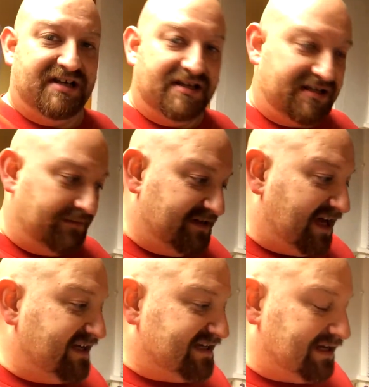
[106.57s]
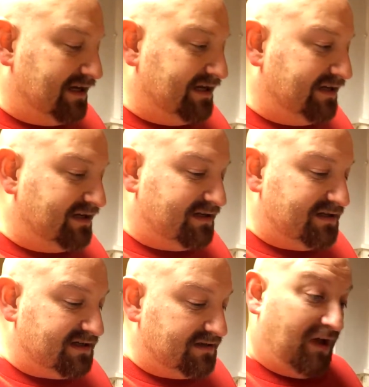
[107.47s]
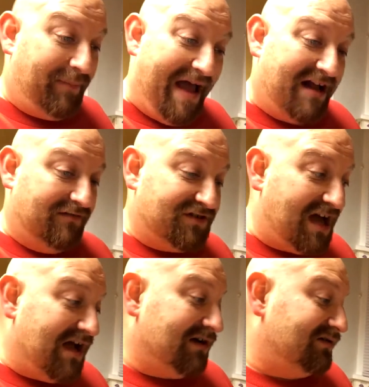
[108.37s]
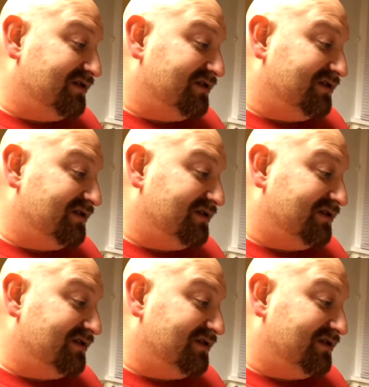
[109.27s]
in some diced onions, a pack of taco